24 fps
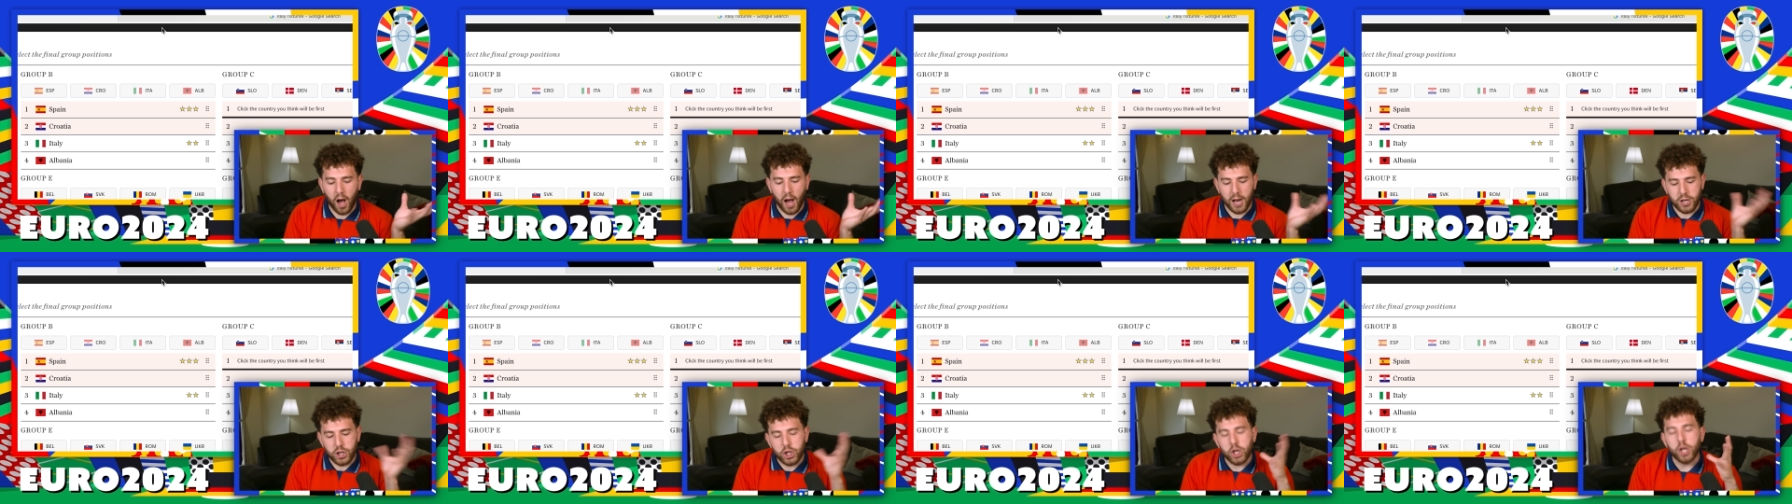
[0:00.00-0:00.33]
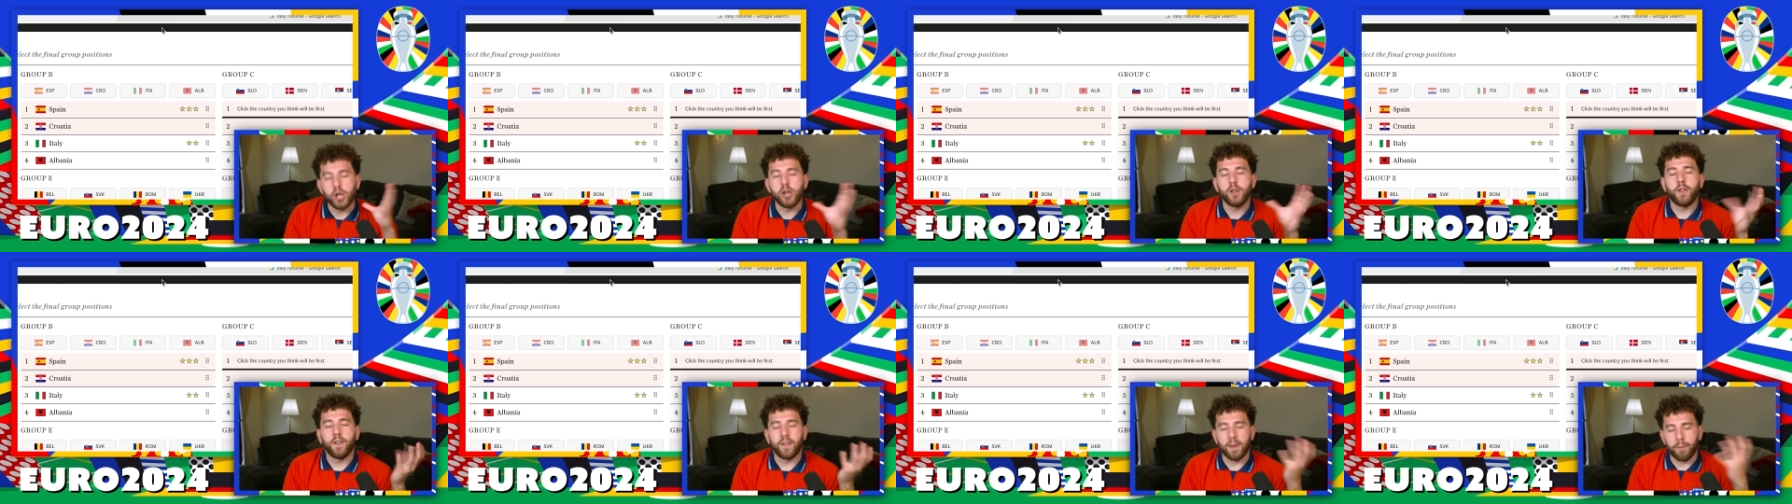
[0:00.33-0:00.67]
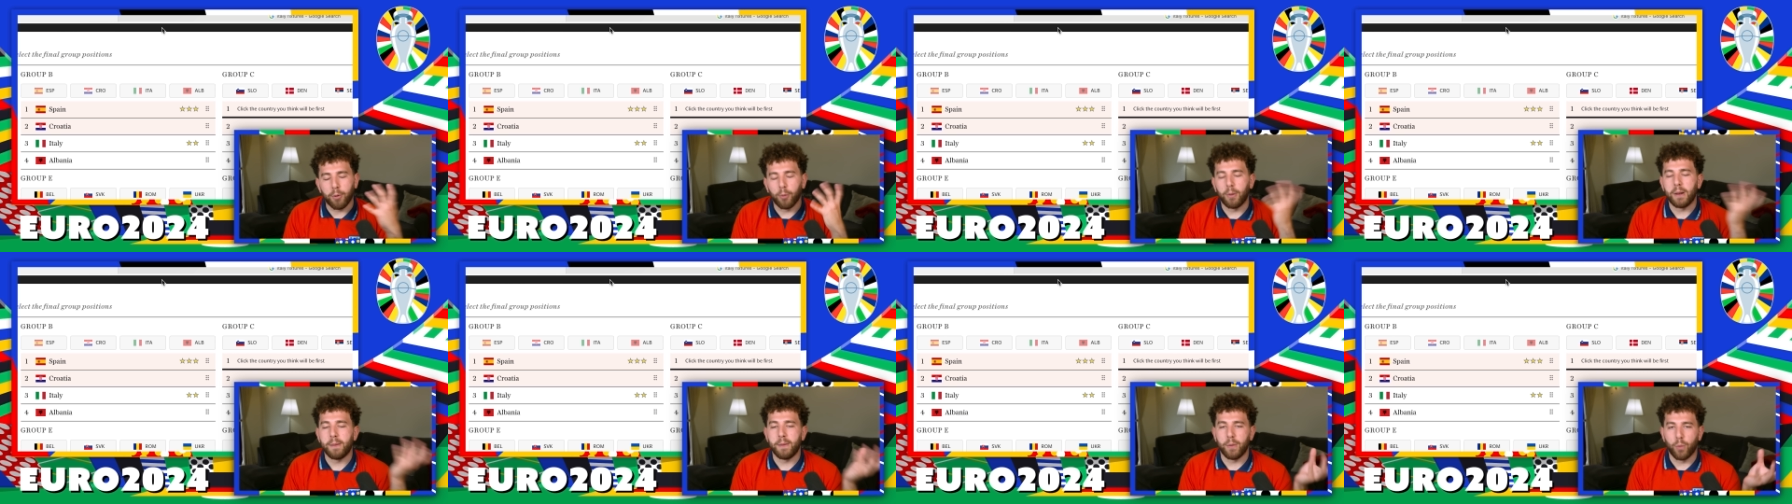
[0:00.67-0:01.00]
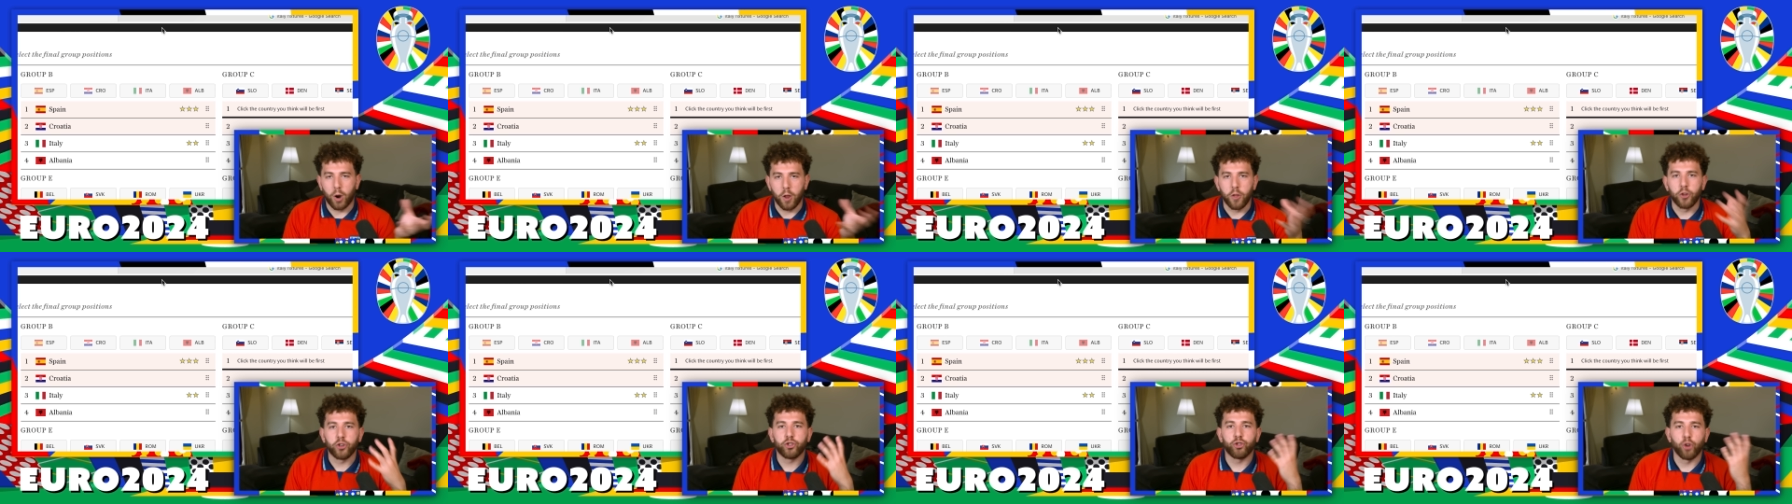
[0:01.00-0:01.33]
I do think they'll probably be
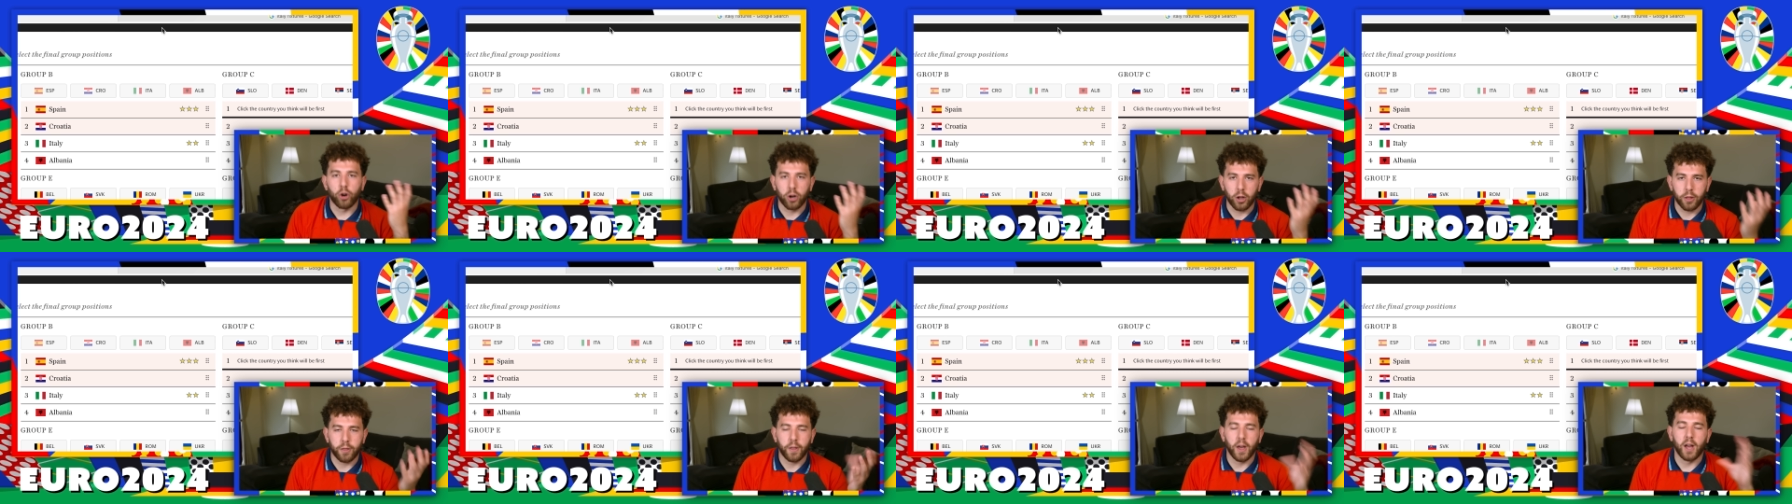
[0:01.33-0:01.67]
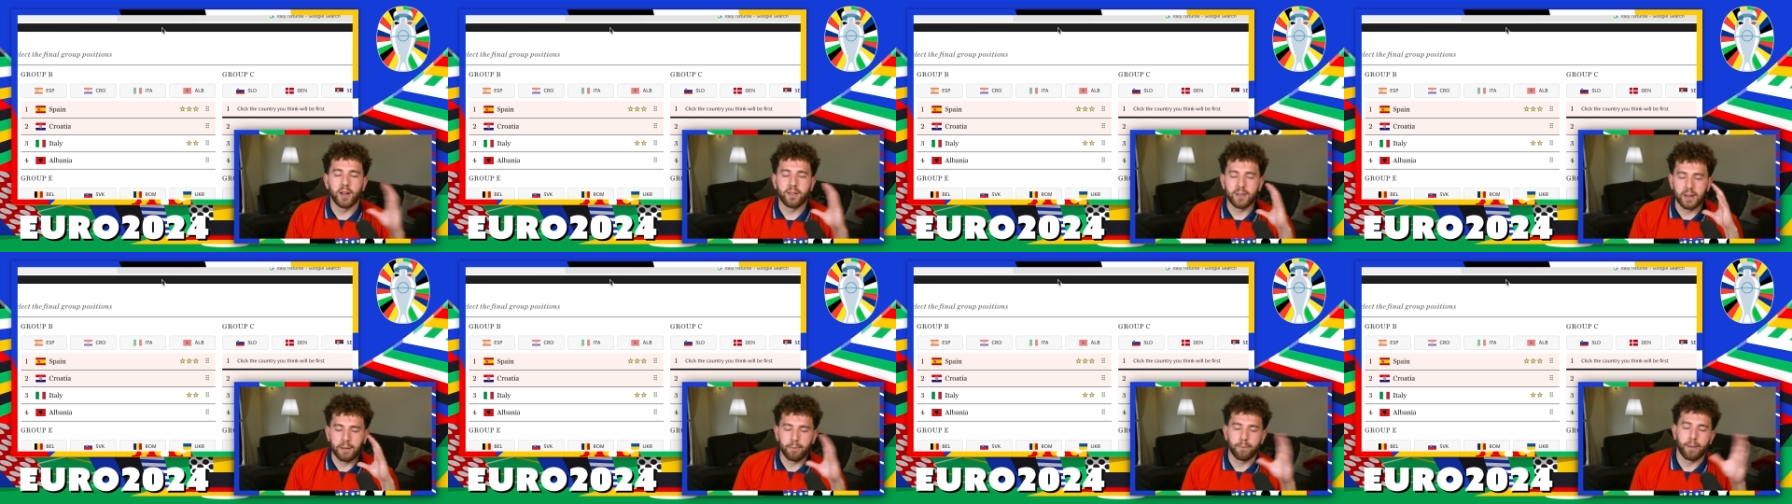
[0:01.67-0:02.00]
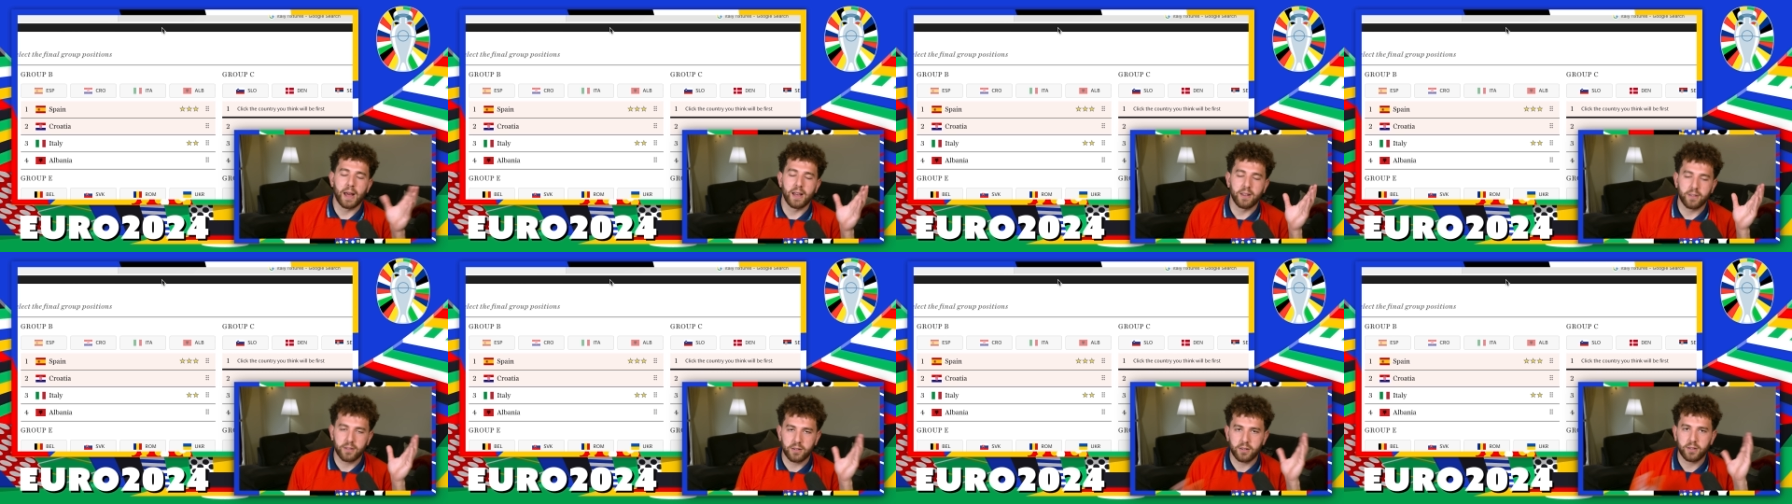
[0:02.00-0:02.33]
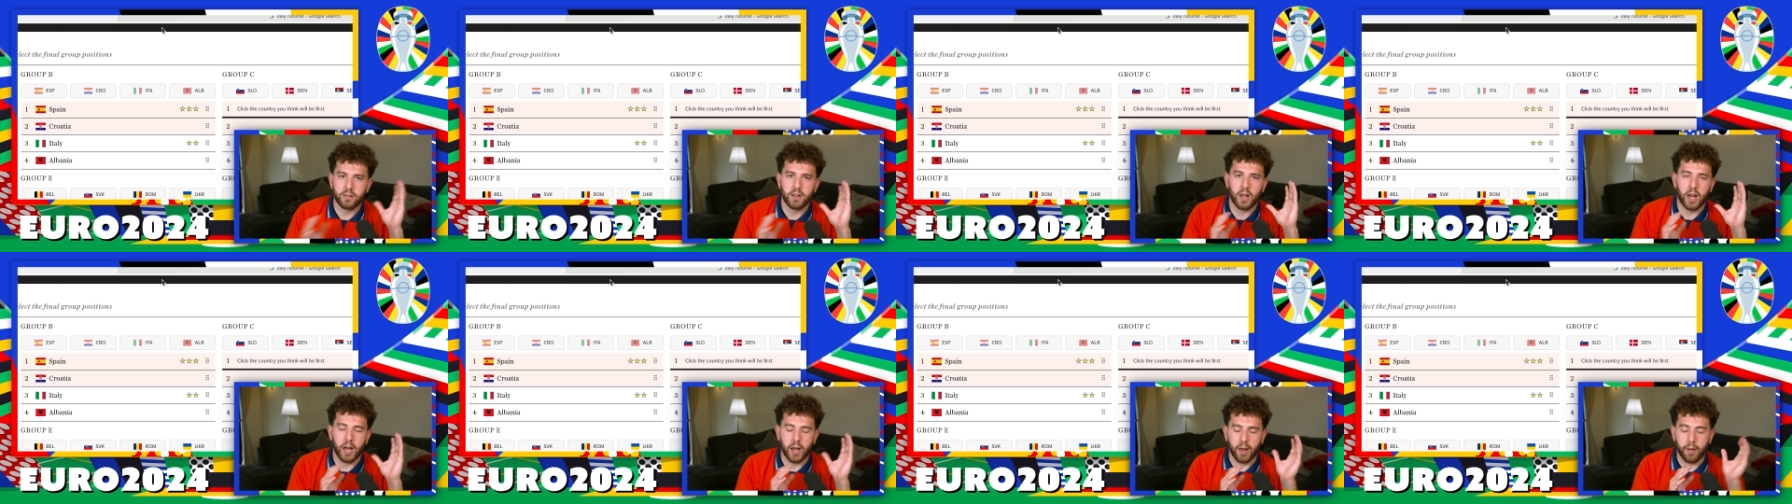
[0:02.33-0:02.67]
one of the stronger third team,
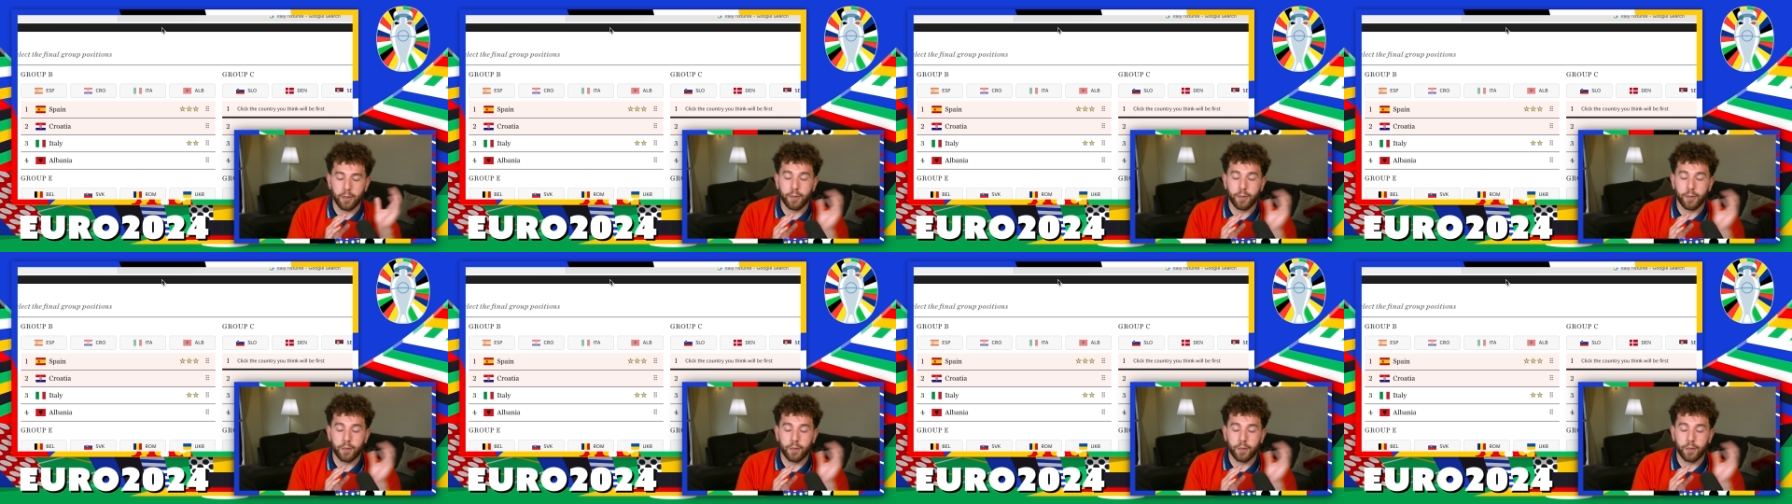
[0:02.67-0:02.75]
place, uh,